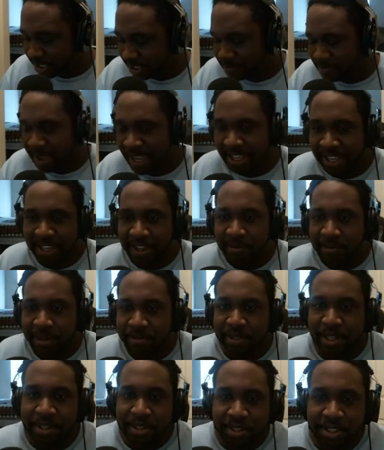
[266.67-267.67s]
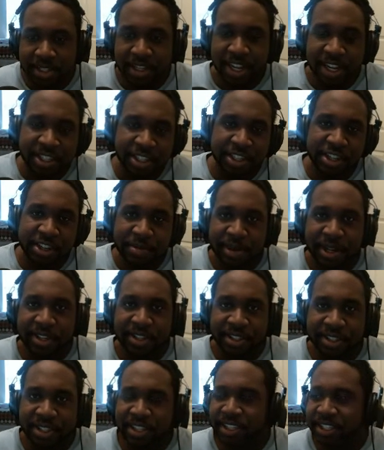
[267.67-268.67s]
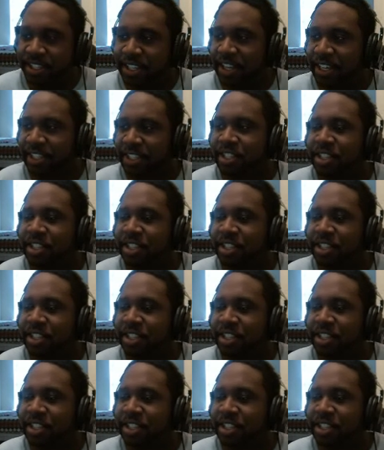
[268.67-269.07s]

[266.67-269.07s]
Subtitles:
making a website using HTML and CSS.